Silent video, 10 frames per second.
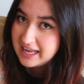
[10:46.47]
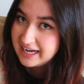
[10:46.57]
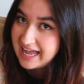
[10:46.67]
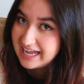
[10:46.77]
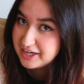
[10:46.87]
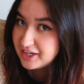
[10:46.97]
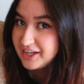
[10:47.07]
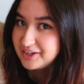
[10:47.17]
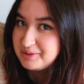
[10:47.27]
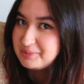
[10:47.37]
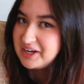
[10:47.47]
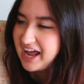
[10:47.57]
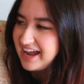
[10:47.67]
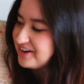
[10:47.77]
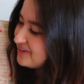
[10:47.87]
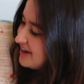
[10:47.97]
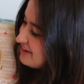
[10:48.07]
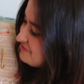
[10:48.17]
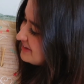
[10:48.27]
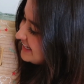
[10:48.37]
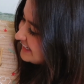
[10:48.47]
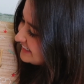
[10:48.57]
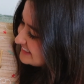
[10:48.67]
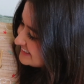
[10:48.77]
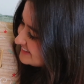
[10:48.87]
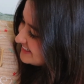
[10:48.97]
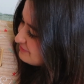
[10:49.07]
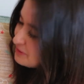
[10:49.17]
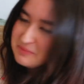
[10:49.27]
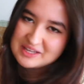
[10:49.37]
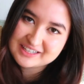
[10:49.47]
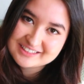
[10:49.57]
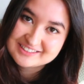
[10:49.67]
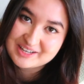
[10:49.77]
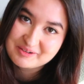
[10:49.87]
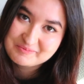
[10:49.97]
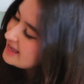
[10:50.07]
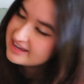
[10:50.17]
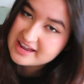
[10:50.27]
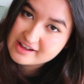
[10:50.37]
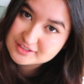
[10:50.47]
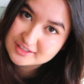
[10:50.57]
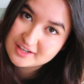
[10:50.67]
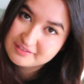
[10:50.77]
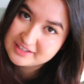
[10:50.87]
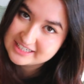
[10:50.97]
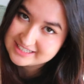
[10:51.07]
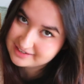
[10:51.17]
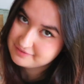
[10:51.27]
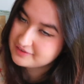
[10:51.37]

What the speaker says: like cluttered, but I don't know, I feel like it's giving me so. And I also love that it's like